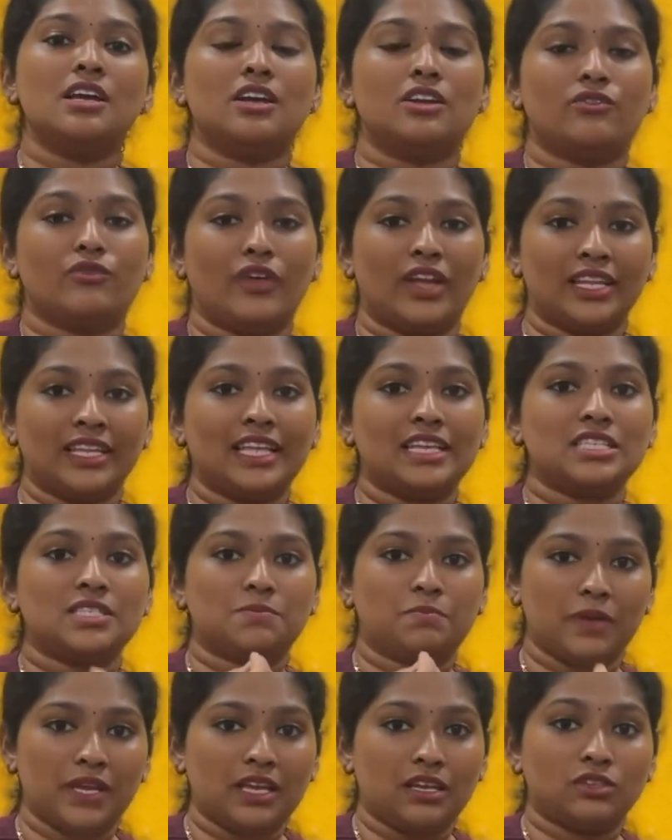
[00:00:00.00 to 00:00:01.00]
when they
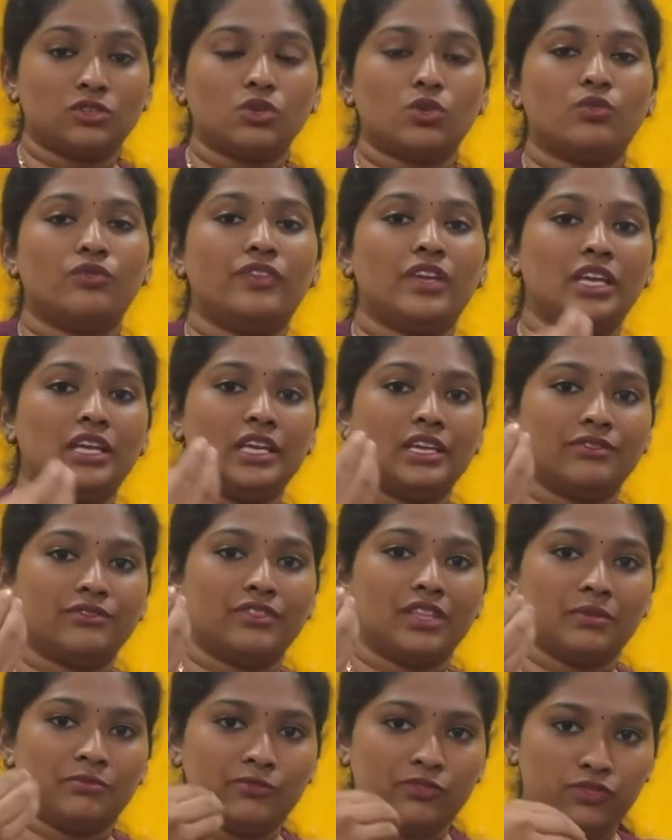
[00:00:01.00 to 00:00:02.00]
speak. So we
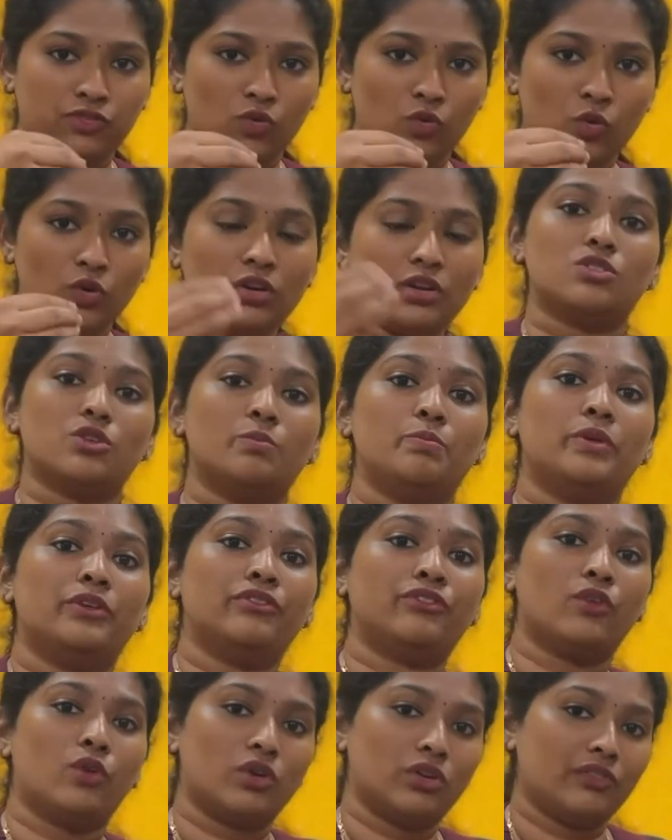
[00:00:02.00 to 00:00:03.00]
give them food. So
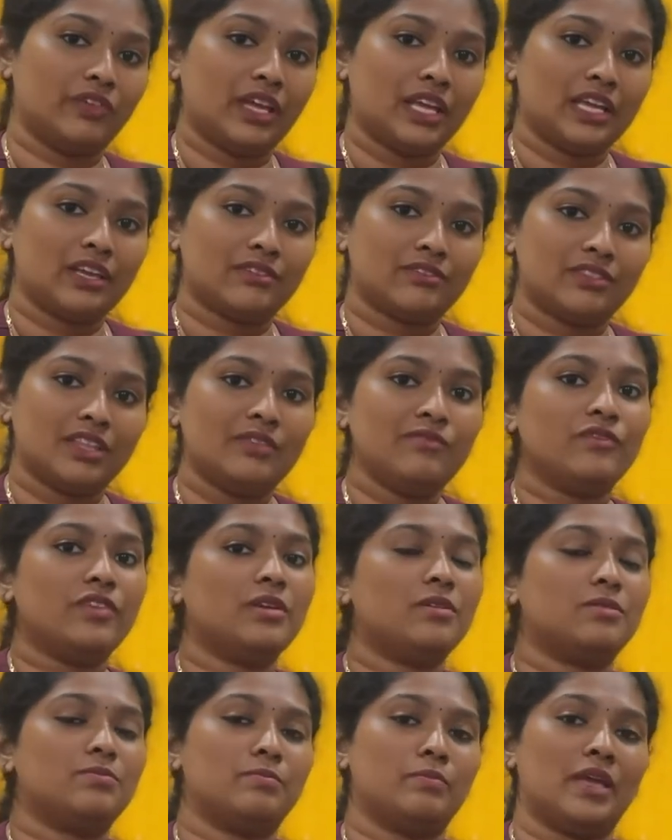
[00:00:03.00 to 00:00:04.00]
before we give them,
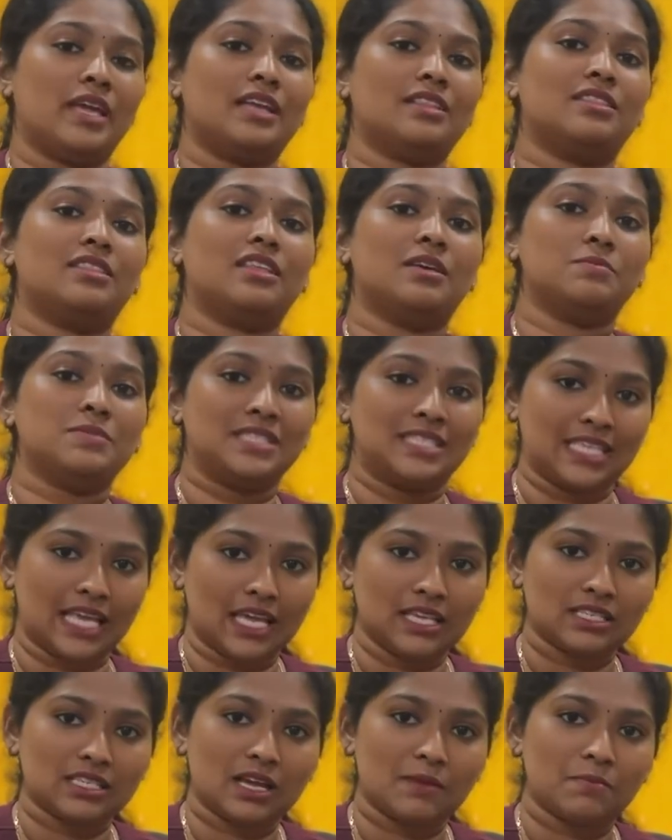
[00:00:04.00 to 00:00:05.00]
we make them
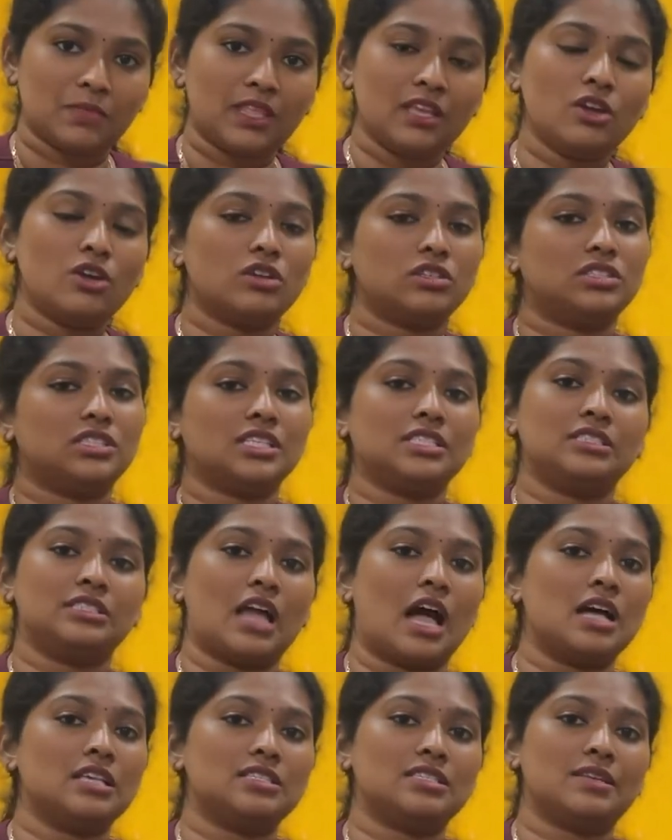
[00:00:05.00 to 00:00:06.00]
say something, or just
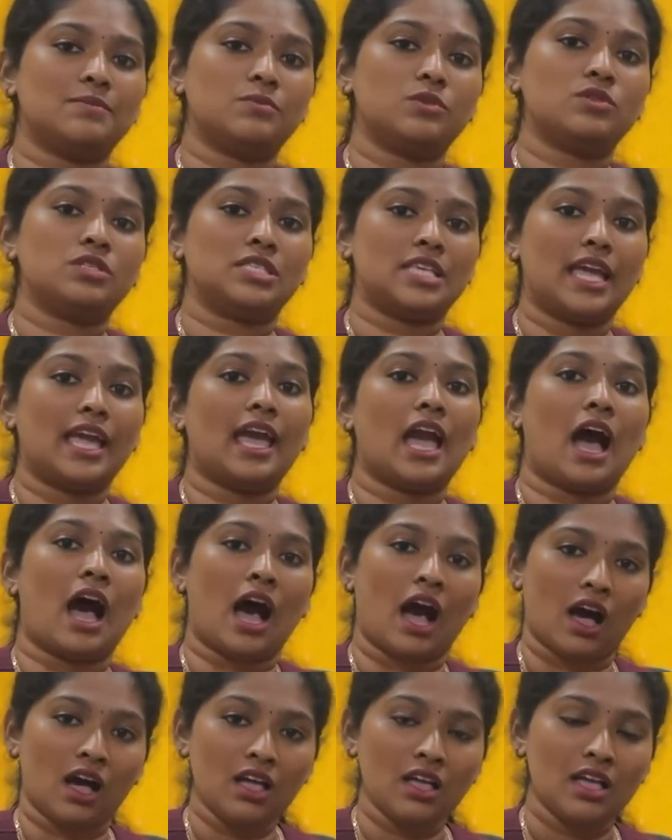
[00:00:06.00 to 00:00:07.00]
ask them to say
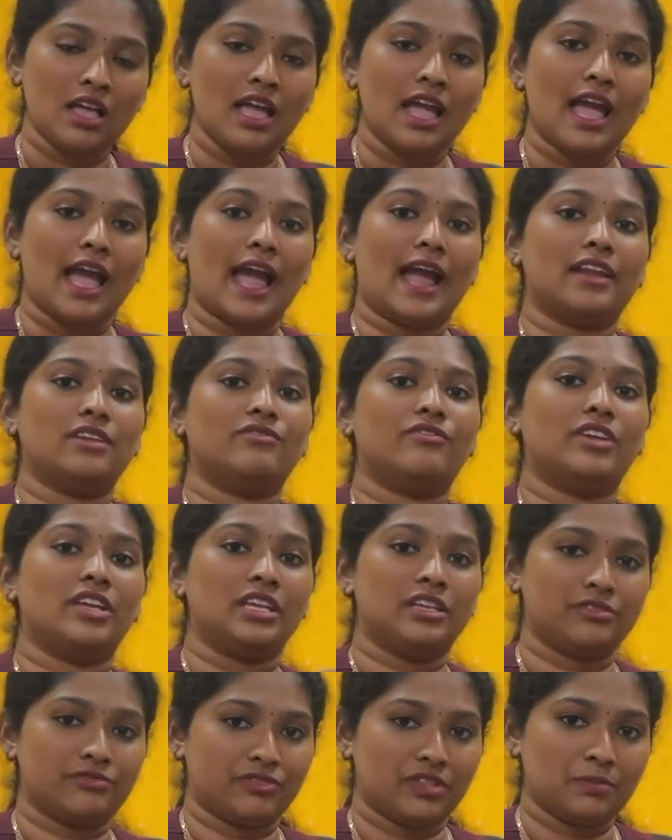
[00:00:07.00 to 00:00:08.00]
ah, and we
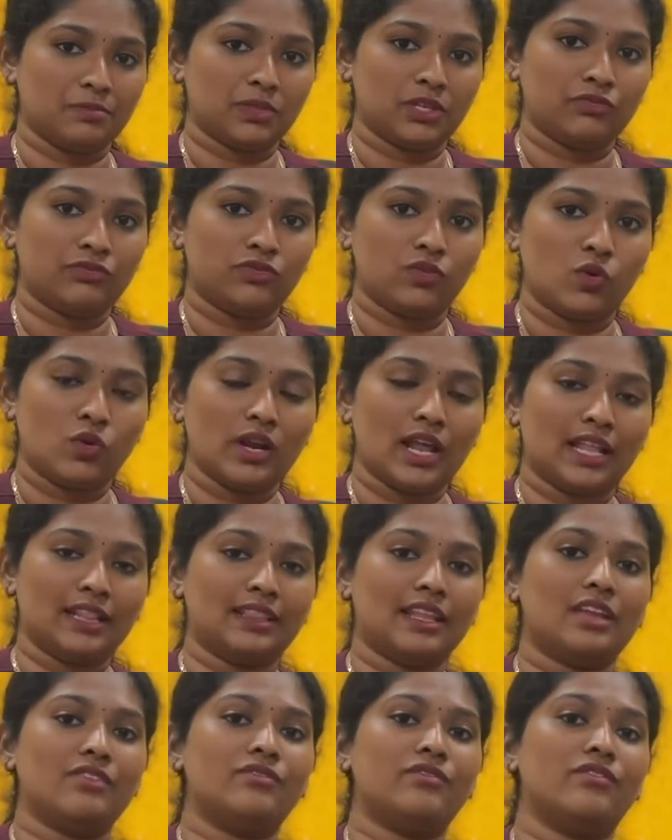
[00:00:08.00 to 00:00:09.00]
give them the food,
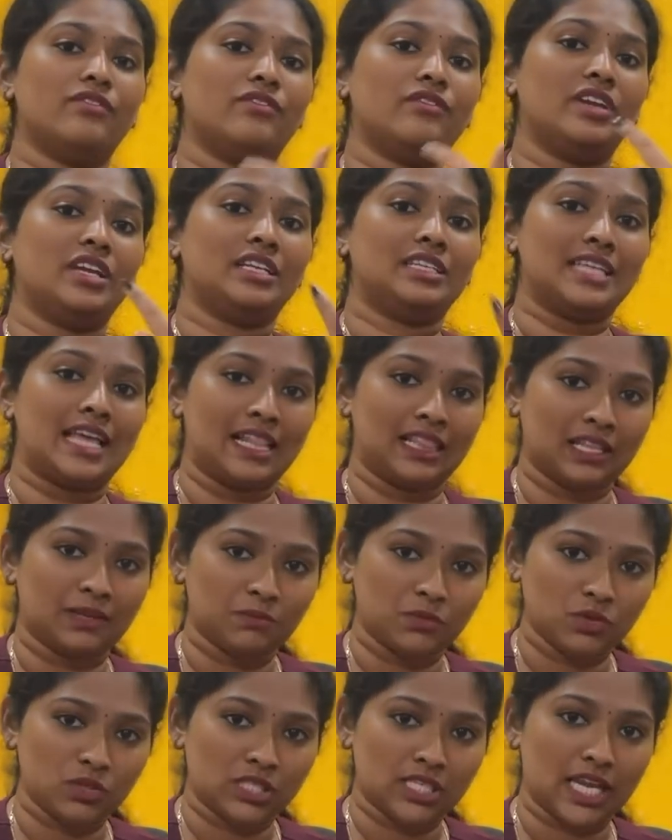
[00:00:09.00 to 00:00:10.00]
and then we tell them
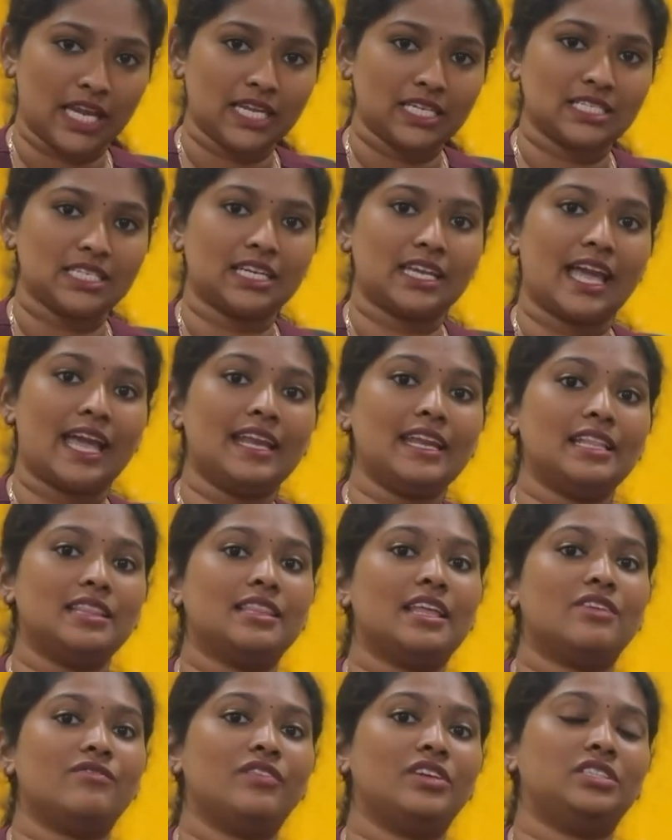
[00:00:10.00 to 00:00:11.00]
to say it again,
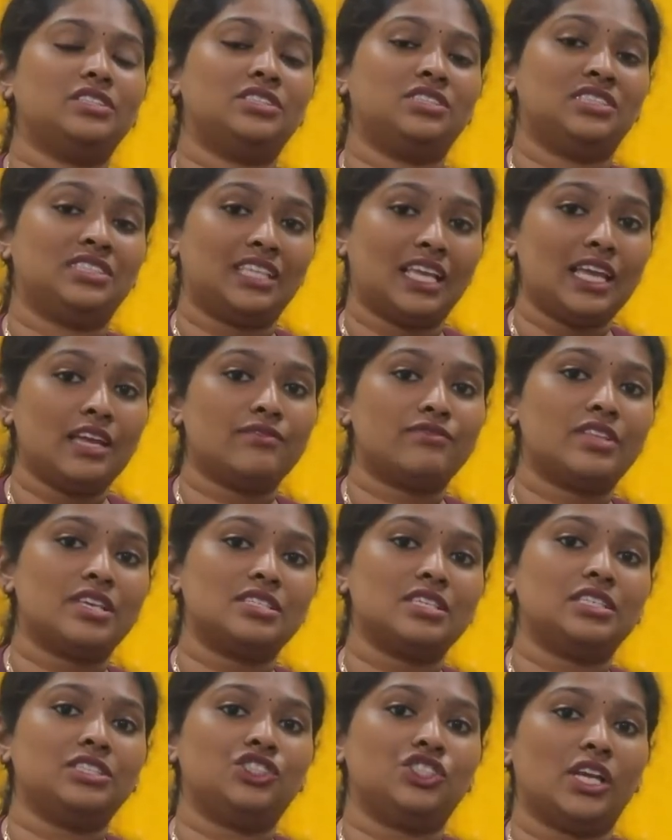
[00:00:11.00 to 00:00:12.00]
and then we see if there
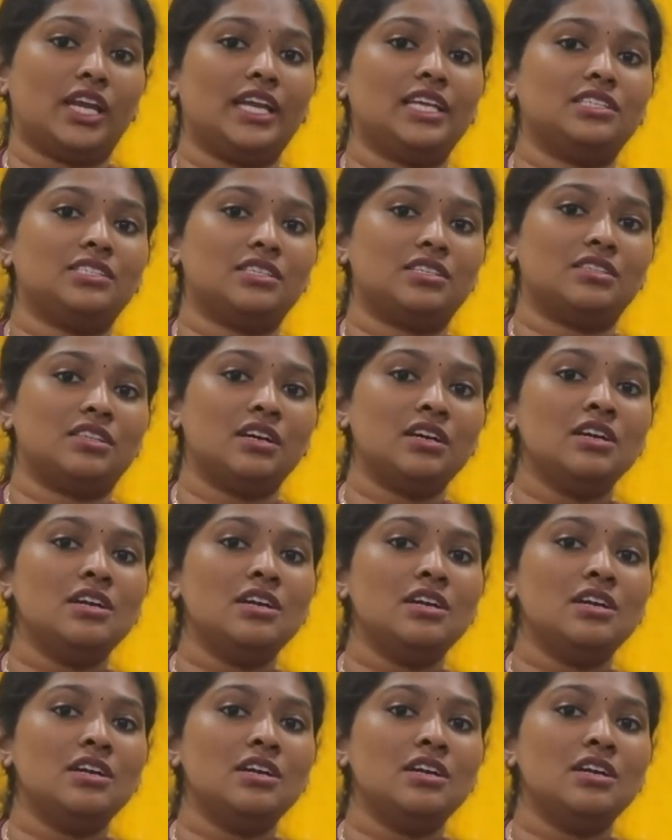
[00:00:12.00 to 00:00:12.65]
is a change in the